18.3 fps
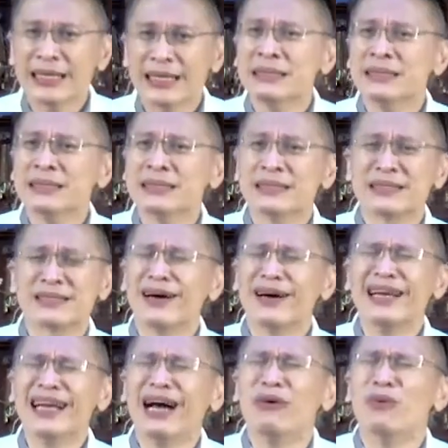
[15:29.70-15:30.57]
Like,
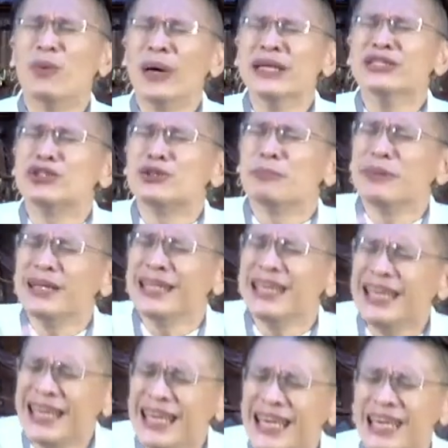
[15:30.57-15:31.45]
God, I want to
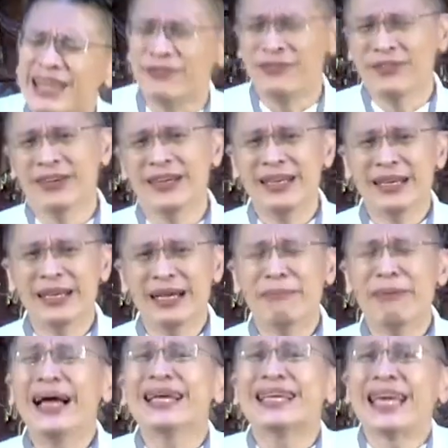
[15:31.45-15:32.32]
believe,
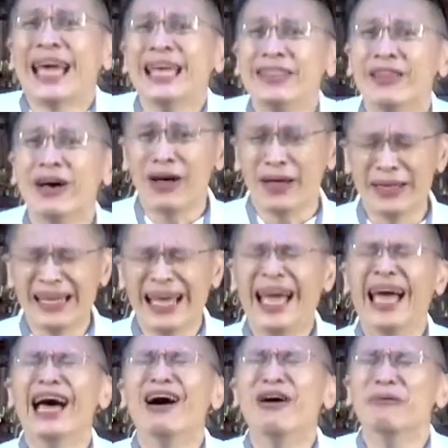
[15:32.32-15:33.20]
but I
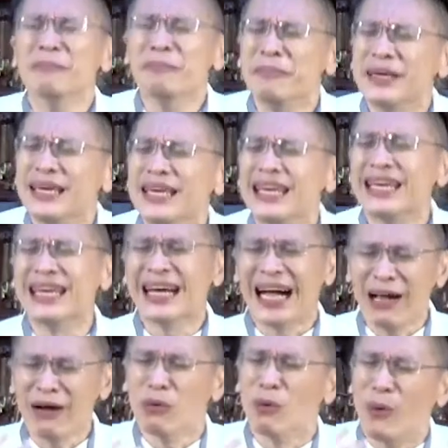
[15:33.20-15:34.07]
cannot. Help
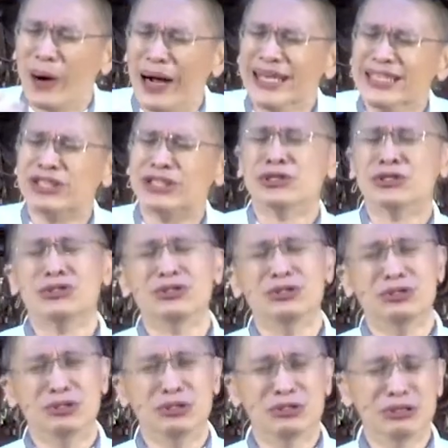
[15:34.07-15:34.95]
me. I want
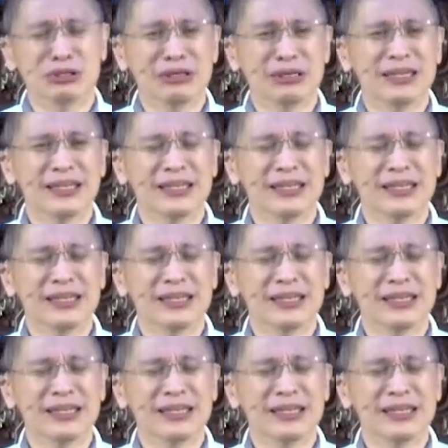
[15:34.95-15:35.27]
to.